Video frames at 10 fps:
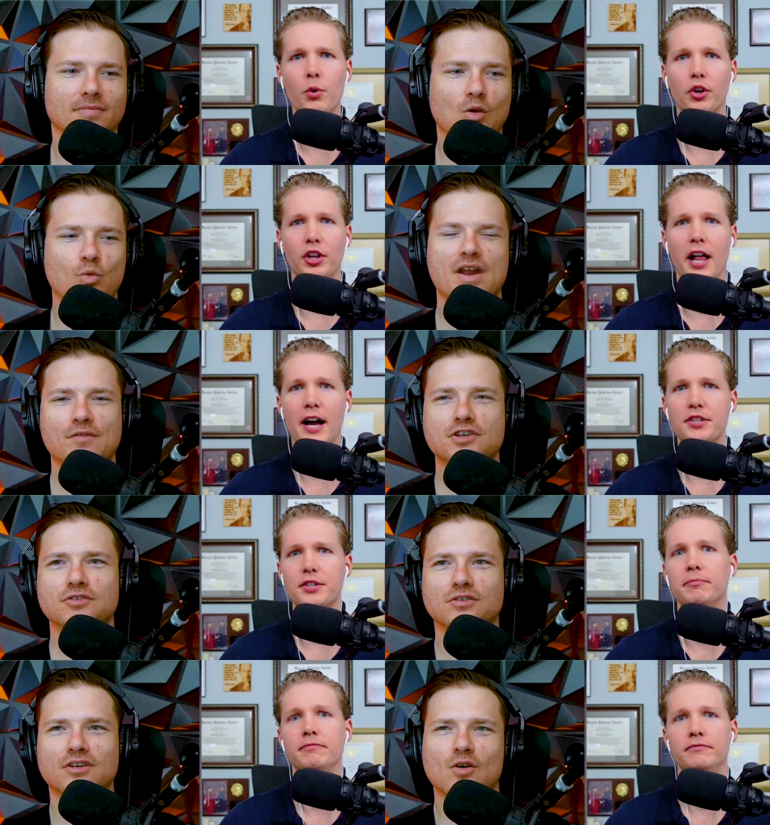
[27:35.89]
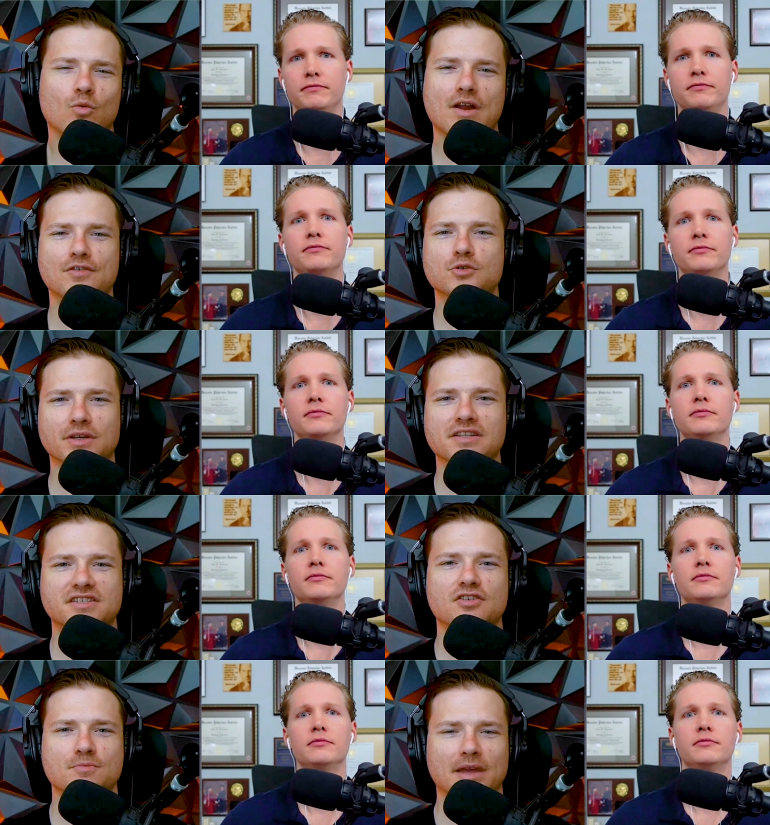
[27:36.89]
Speaker 1: world whatever class. you whatever you would
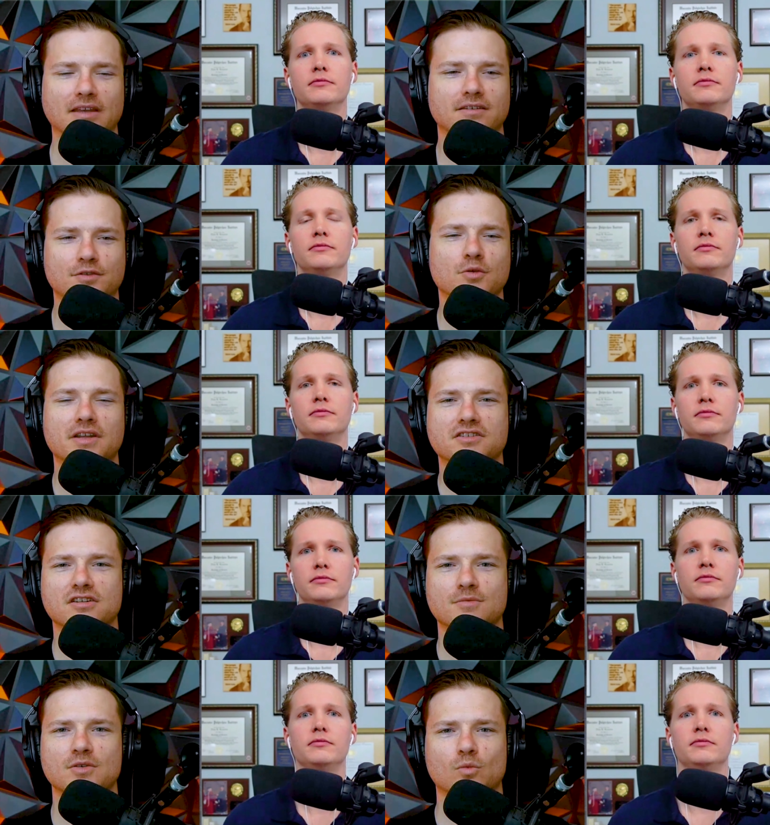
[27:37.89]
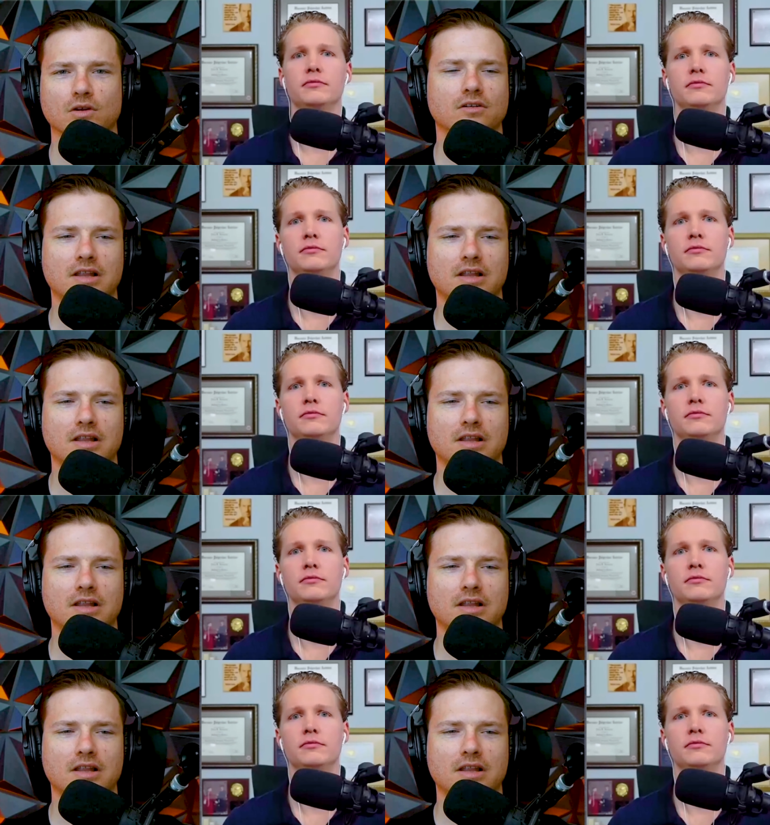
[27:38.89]
consider me. If you would consider me world